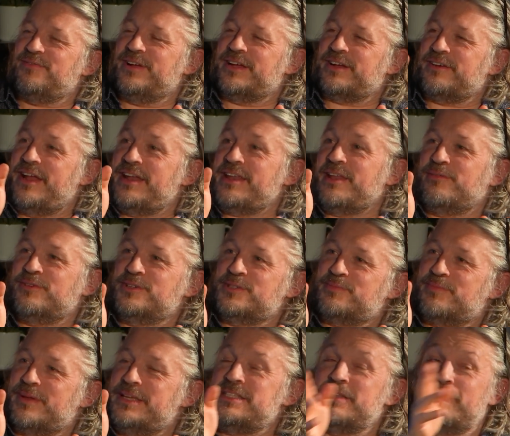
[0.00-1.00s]
My granddad was
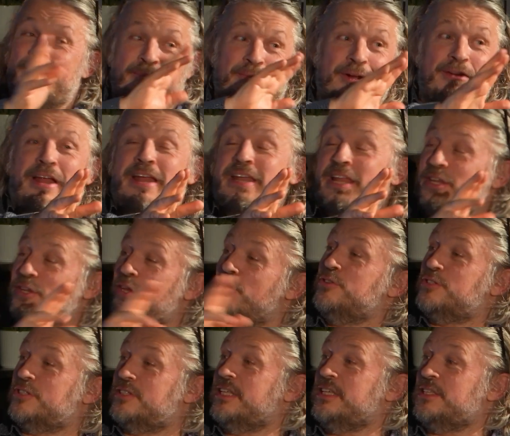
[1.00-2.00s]
beating. My granddad
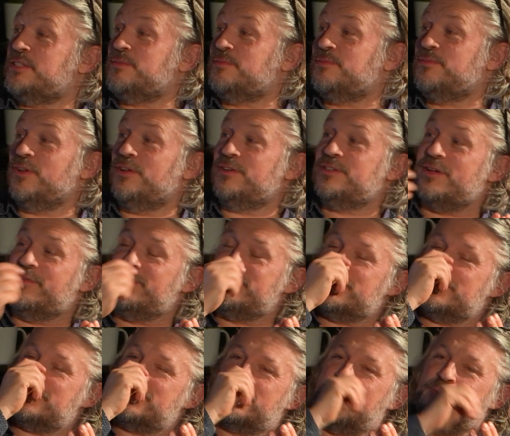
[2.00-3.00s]
used these dummies
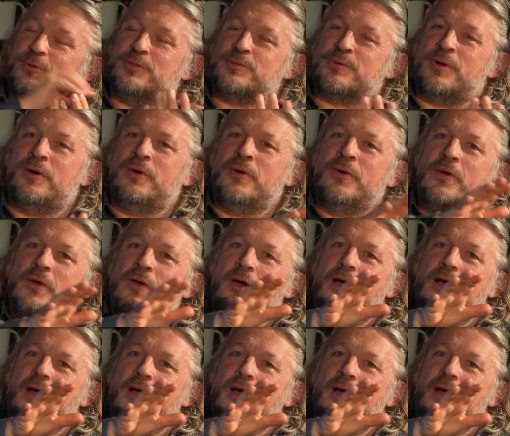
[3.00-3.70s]
at school as well.